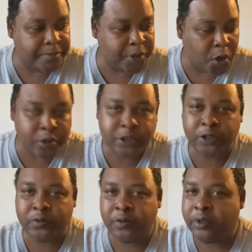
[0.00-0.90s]
no or
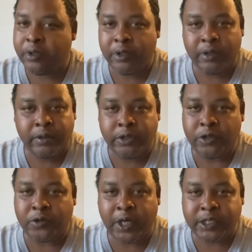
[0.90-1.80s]
two, you
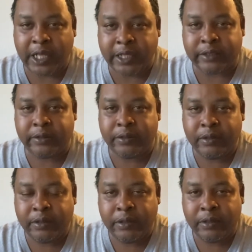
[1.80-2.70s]
don't know how to take it.
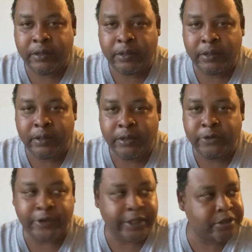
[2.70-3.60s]
You
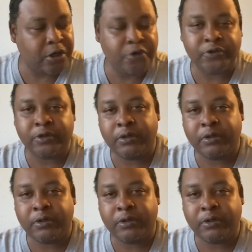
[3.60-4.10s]
think it's over.